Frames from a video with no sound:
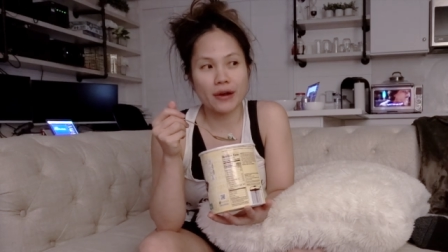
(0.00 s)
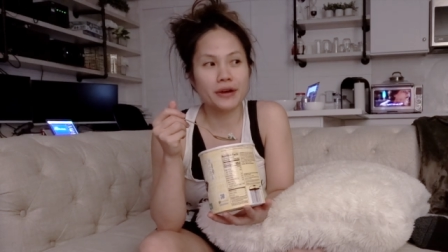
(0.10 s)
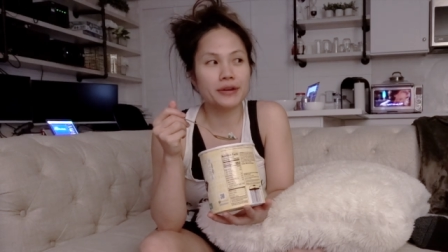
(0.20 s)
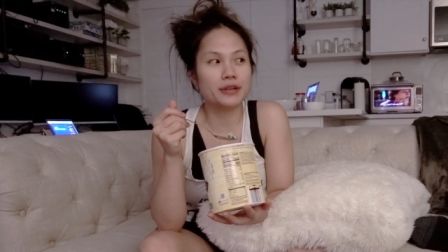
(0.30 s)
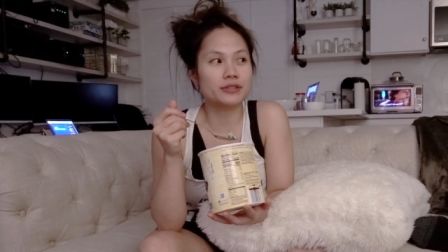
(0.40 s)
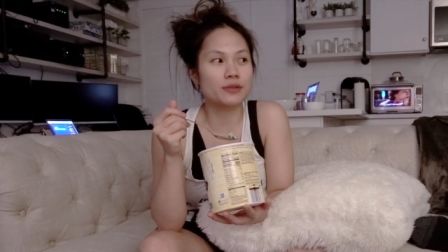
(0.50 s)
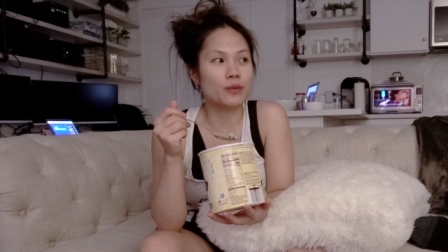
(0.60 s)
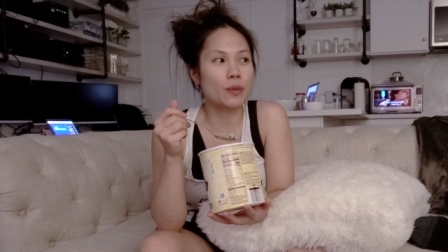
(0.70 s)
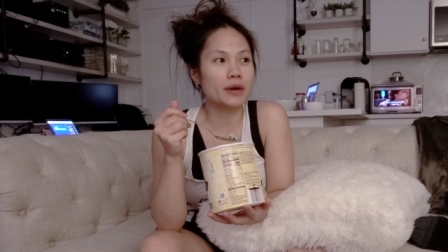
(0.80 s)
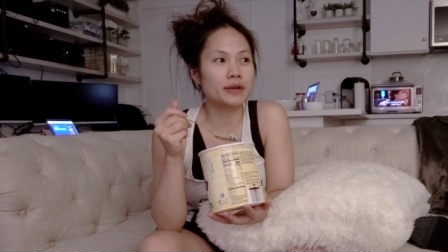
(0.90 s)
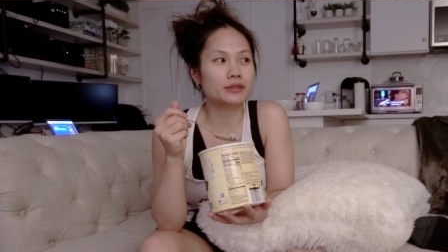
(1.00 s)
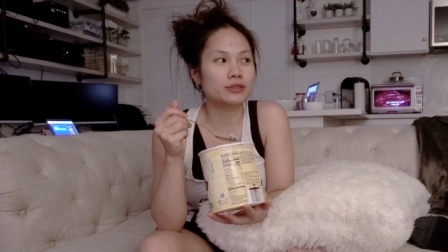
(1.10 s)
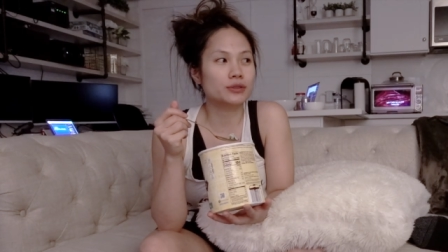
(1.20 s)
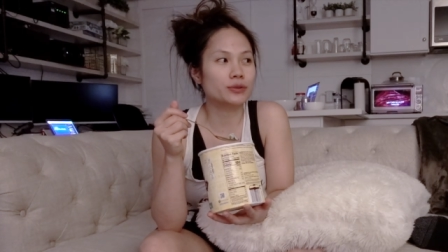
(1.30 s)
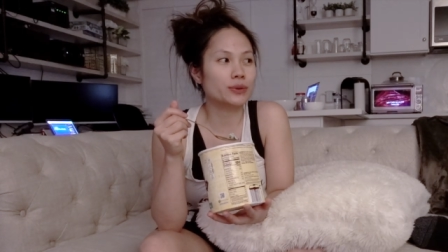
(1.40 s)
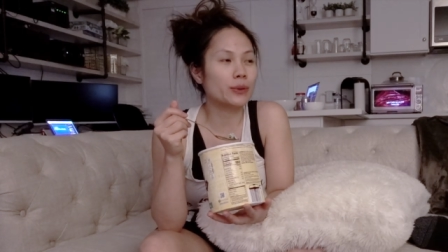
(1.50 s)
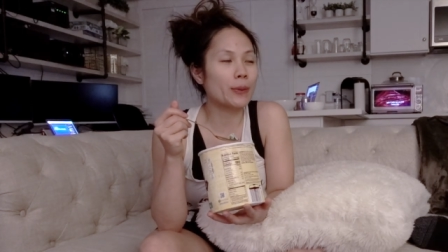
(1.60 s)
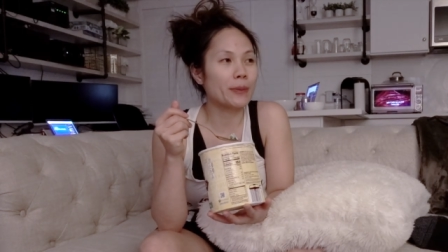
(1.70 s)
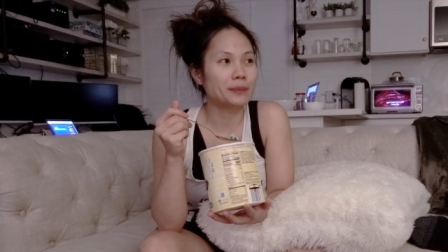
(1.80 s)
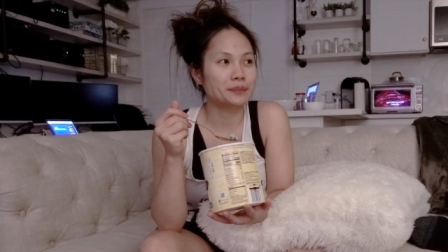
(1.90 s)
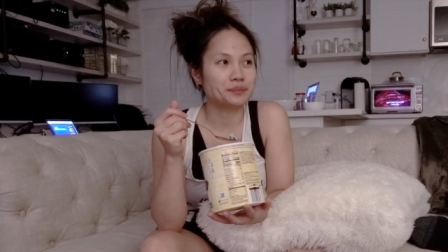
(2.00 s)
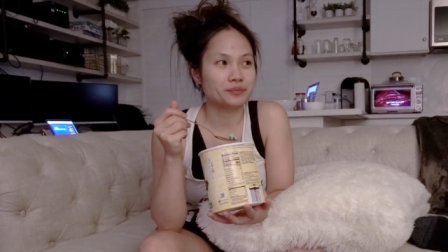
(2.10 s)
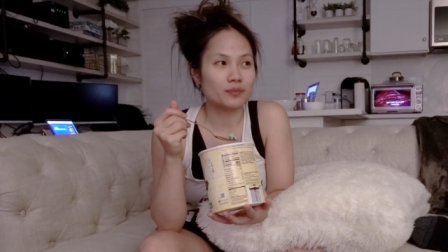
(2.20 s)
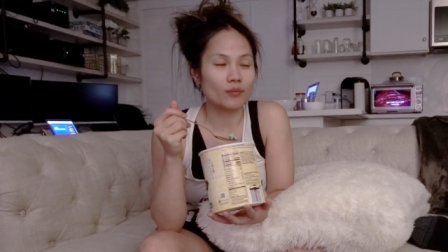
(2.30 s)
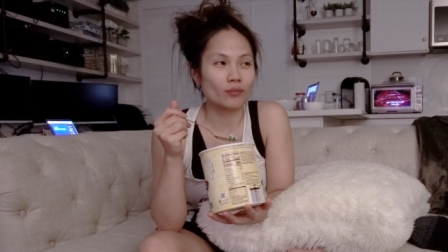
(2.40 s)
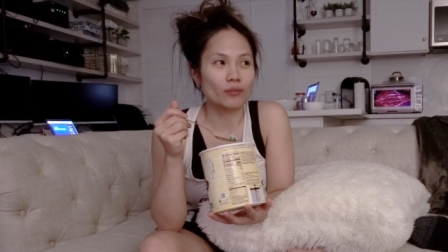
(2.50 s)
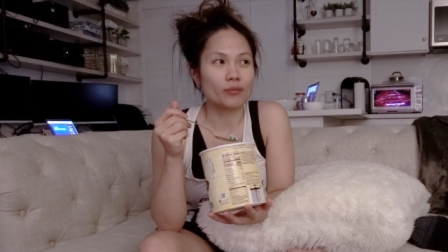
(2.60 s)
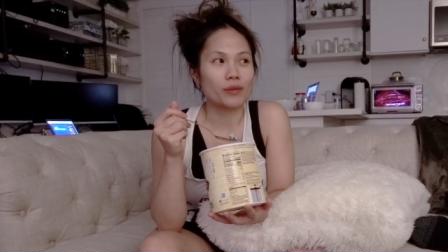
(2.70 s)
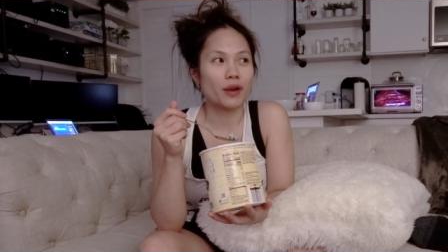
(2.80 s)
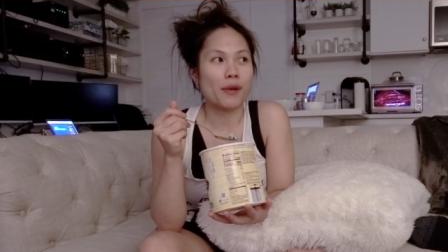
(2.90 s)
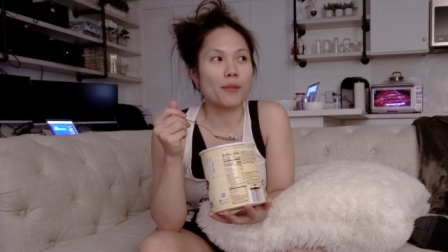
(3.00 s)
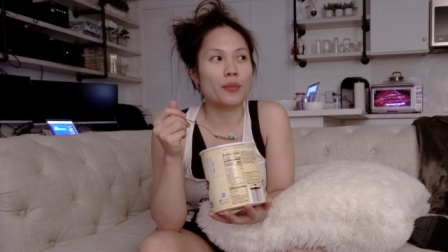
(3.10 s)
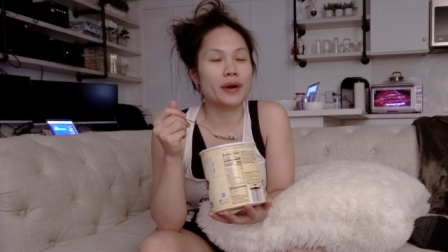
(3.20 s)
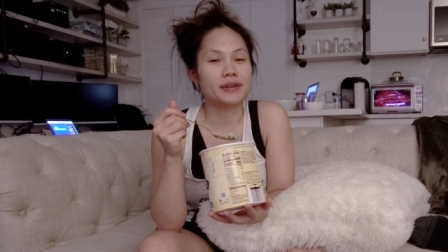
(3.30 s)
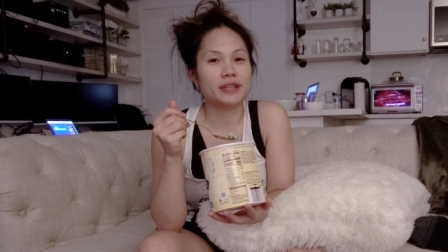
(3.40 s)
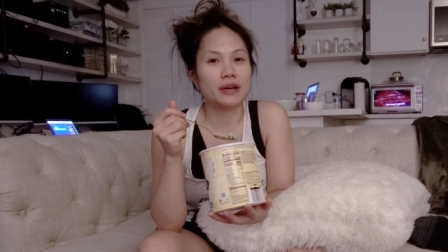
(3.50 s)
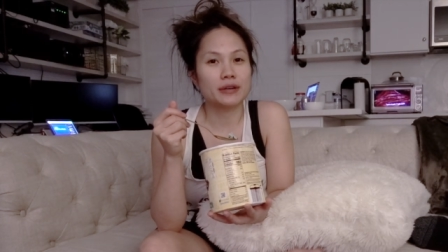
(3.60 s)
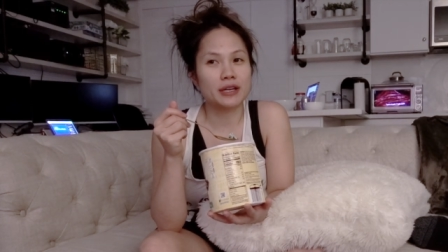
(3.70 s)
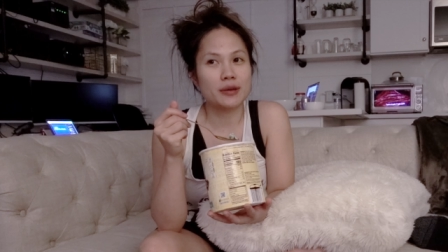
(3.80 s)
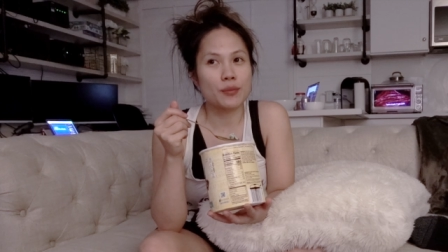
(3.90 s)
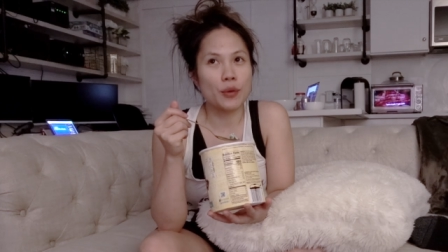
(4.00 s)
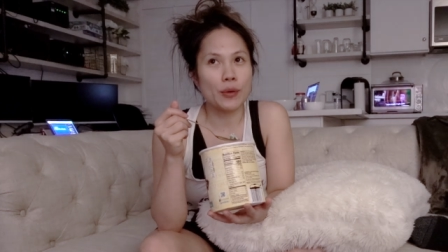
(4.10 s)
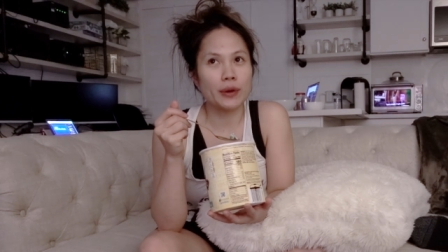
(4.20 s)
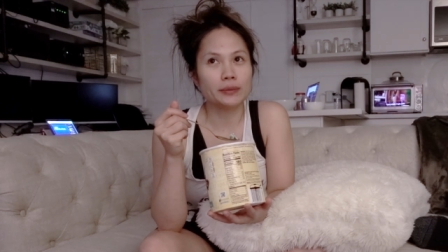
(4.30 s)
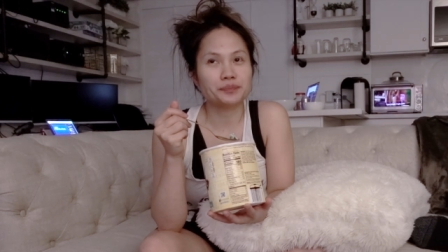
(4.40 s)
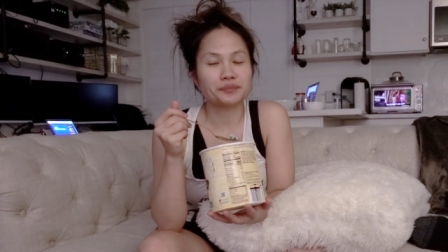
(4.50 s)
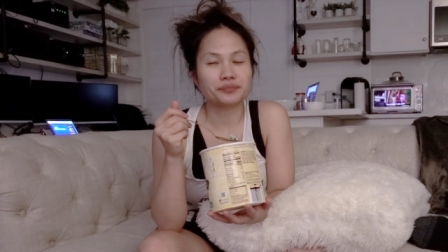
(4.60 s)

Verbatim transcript: he doesn't want us to break down anymore.